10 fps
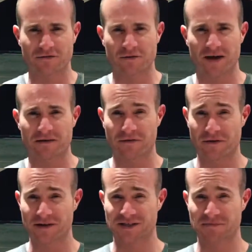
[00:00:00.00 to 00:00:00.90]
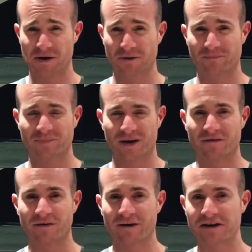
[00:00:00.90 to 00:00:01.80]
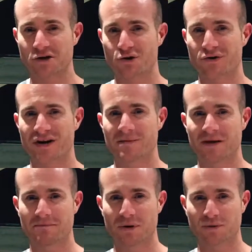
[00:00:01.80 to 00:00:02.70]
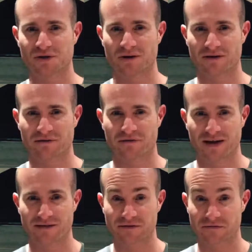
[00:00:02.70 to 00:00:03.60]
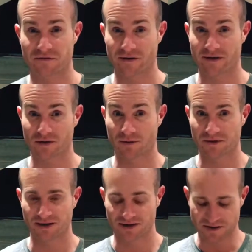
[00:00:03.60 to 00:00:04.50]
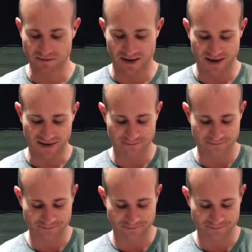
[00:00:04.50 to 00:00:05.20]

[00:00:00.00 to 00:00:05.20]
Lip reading: from that first smell, a very creamy milk chocolate flavour is very dominant in this bag.